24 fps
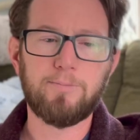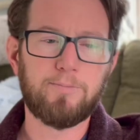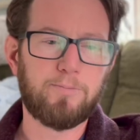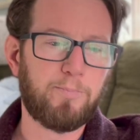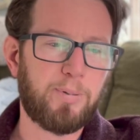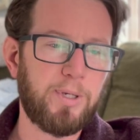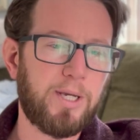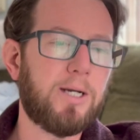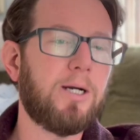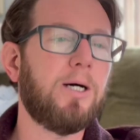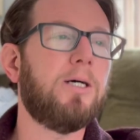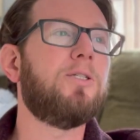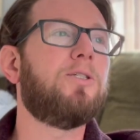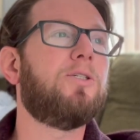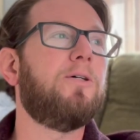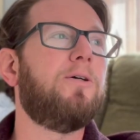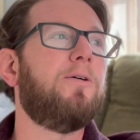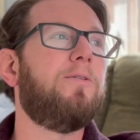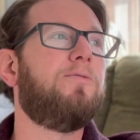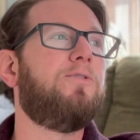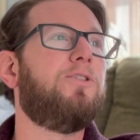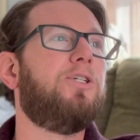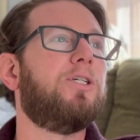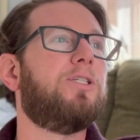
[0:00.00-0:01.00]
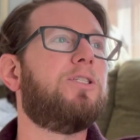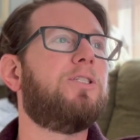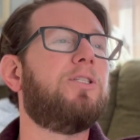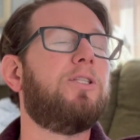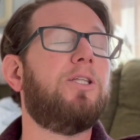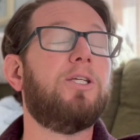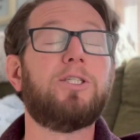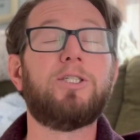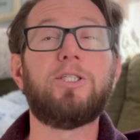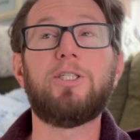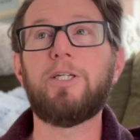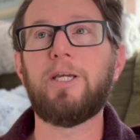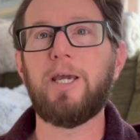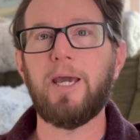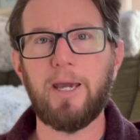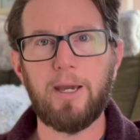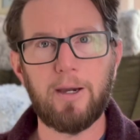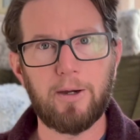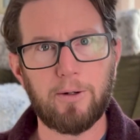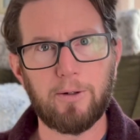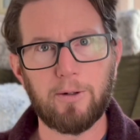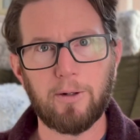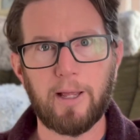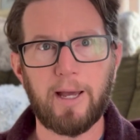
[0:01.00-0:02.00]
because of just the
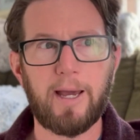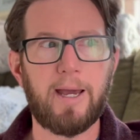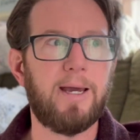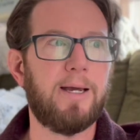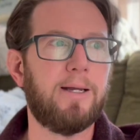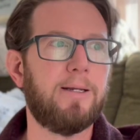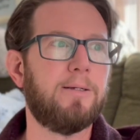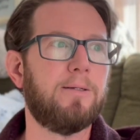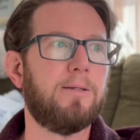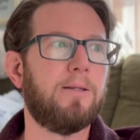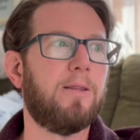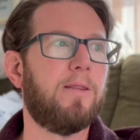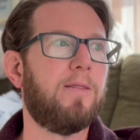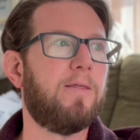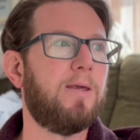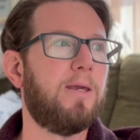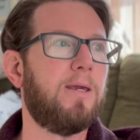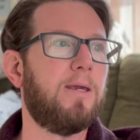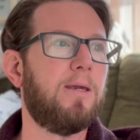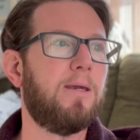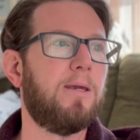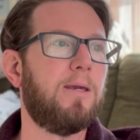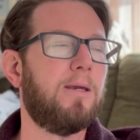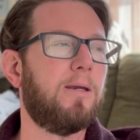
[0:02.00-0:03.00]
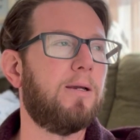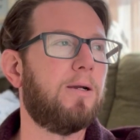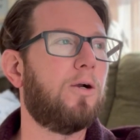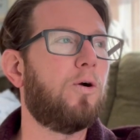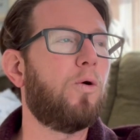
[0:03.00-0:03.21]
scale and the